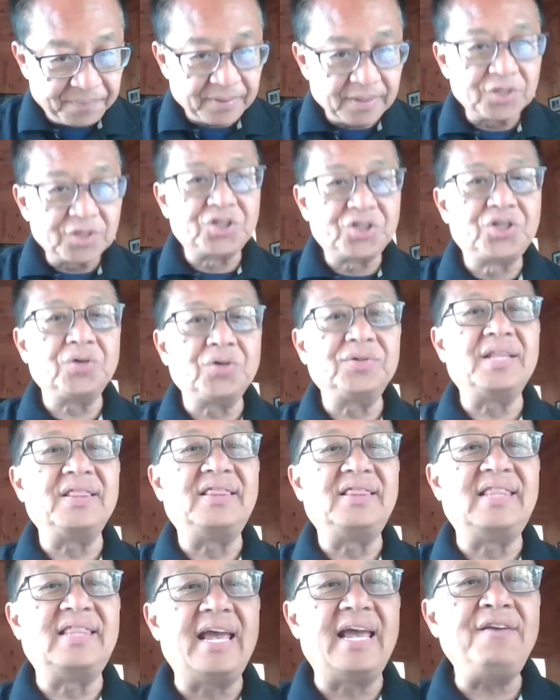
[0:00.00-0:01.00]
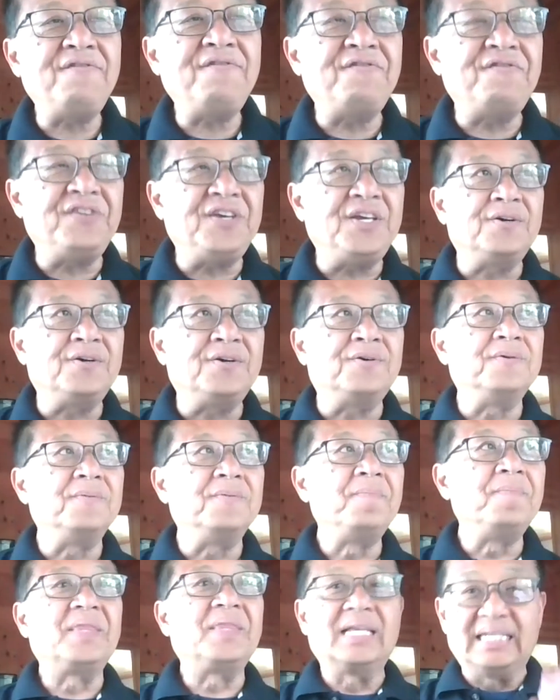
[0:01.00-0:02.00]
so that they feel
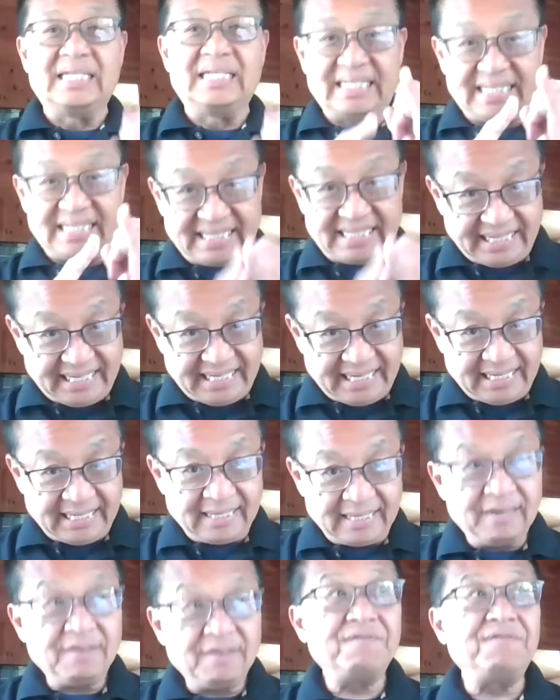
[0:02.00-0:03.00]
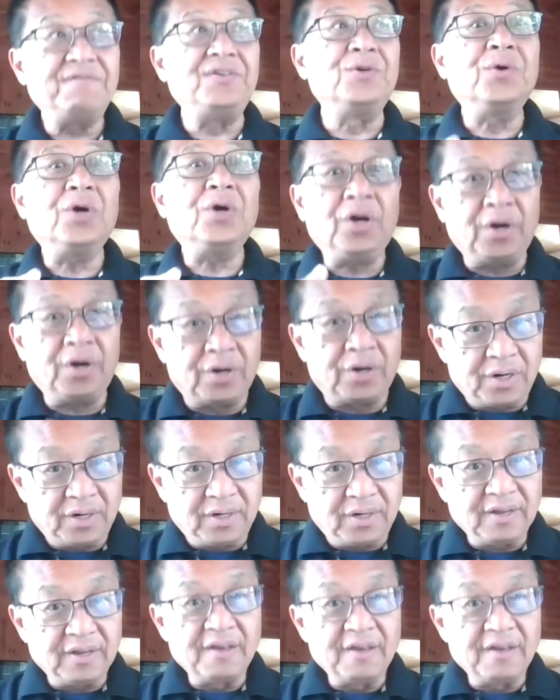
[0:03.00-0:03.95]
seen, feel heard,